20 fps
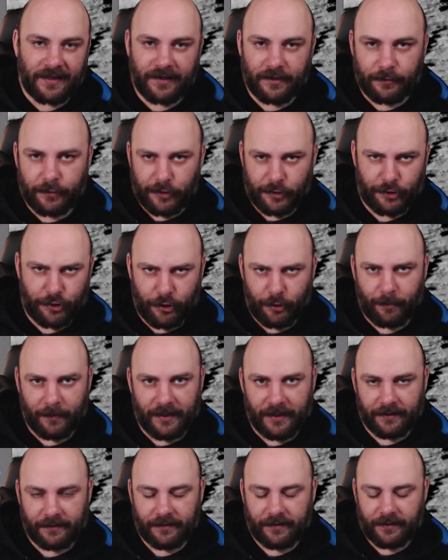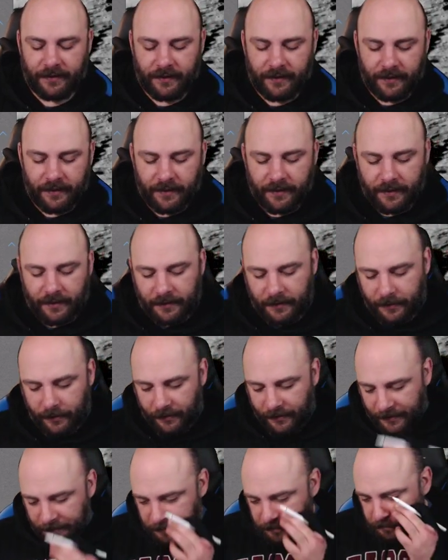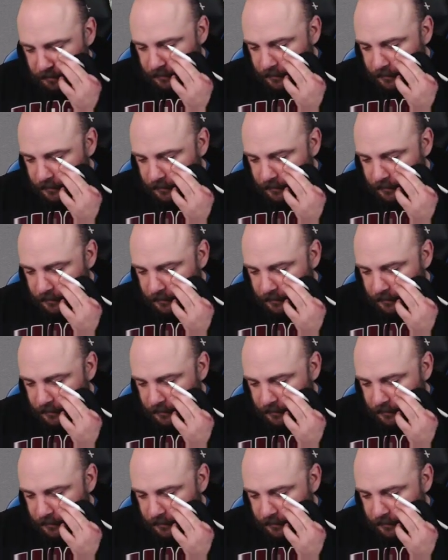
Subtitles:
their determinant. All right.